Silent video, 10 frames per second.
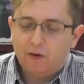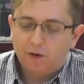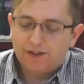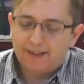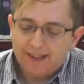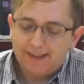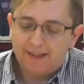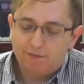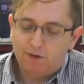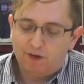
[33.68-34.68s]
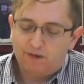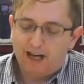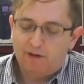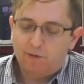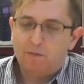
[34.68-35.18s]
whole system of
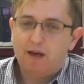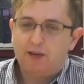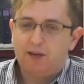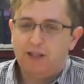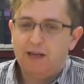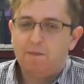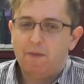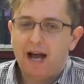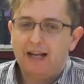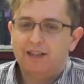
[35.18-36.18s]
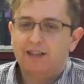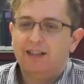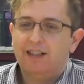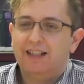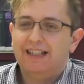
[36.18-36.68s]
how we measure impact
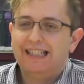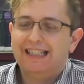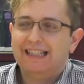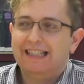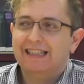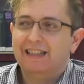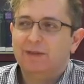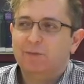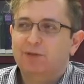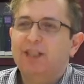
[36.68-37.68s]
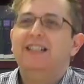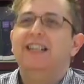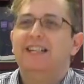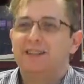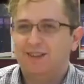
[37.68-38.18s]
is
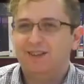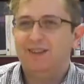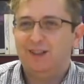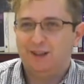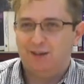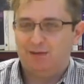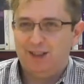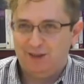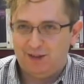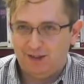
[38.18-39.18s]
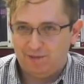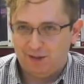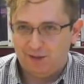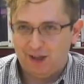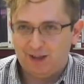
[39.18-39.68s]
predates digital research
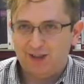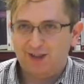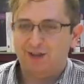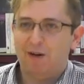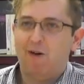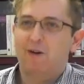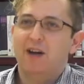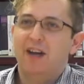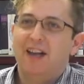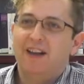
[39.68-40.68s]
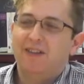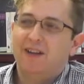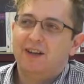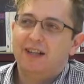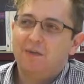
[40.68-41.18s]
infrastructures. So
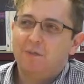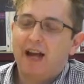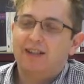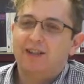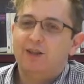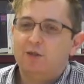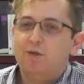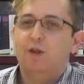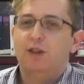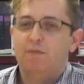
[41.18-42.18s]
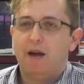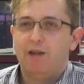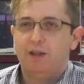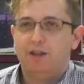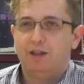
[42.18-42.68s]
the impact is usually
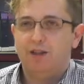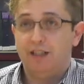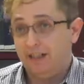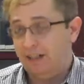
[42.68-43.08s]
measured